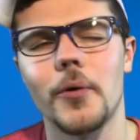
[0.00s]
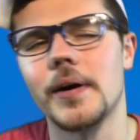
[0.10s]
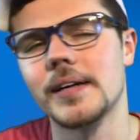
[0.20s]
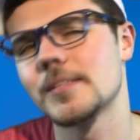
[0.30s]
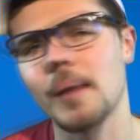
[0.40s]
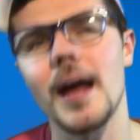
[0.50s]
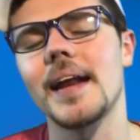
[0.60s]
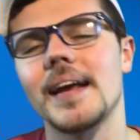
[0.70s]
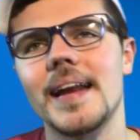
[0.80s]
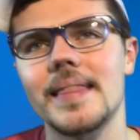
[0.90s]
or
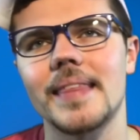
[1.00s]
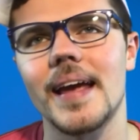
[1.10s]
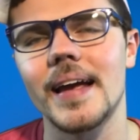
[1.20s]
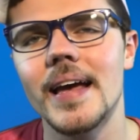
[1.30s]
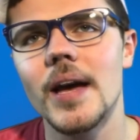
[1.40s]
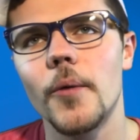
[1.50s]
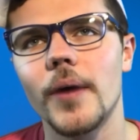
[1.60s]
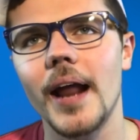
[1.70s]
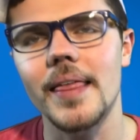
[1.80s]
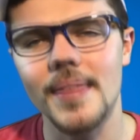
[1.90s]
explaining anything.
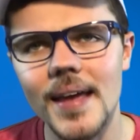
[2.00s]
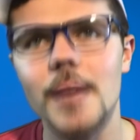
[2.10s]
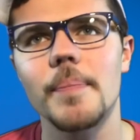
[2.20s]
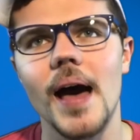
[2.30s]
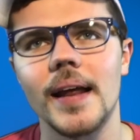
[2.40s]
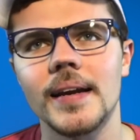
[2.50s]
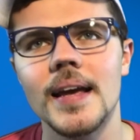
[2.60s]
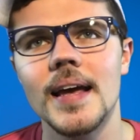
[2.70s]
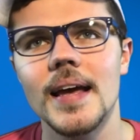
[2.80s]
When I think about it,